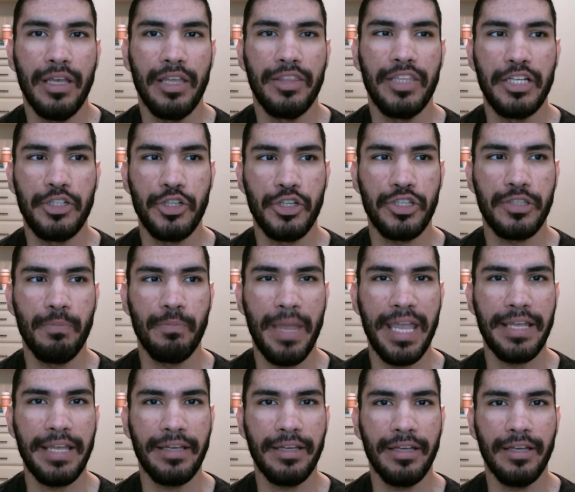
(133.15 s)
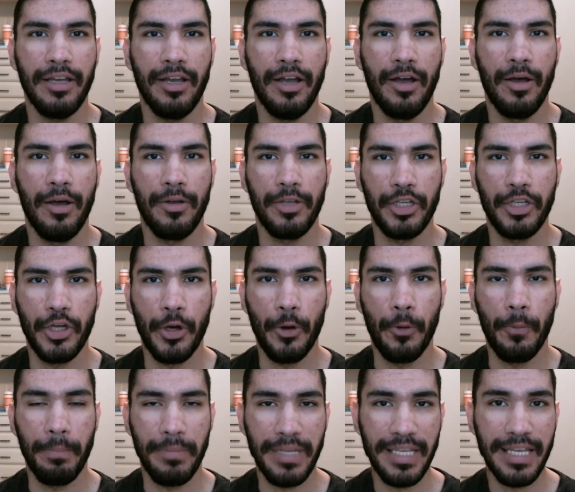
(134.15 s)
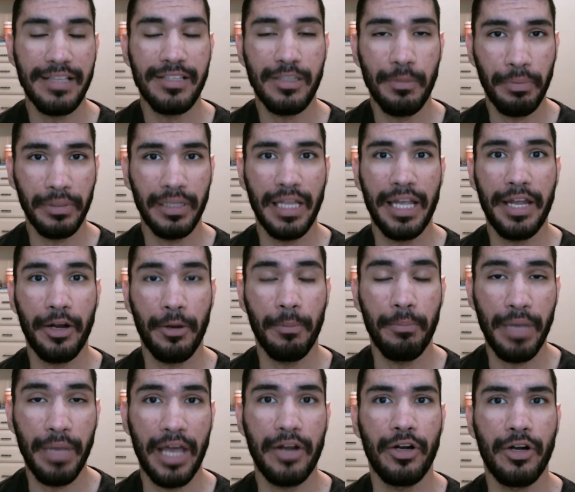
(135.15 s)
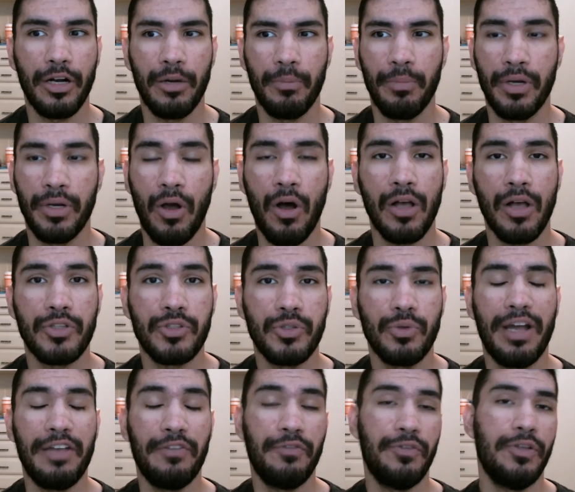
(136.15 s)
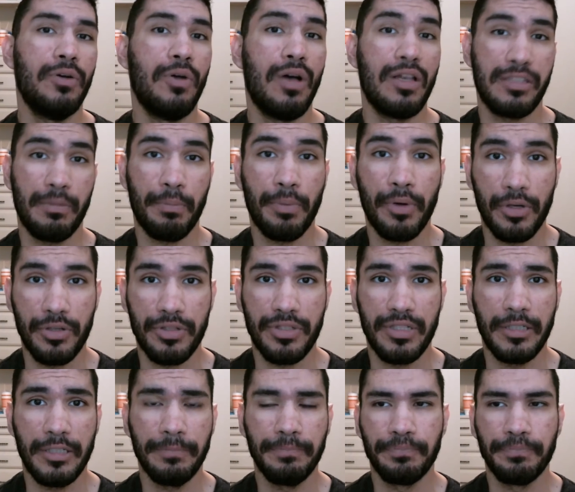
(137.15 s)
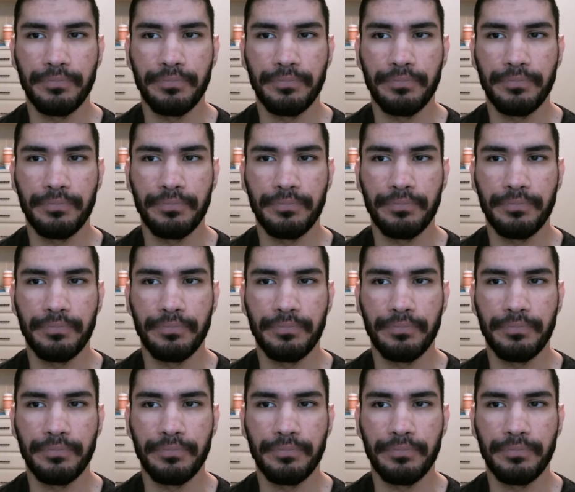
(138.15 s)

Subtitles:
They just make, me as a player better, but also I feel as a person.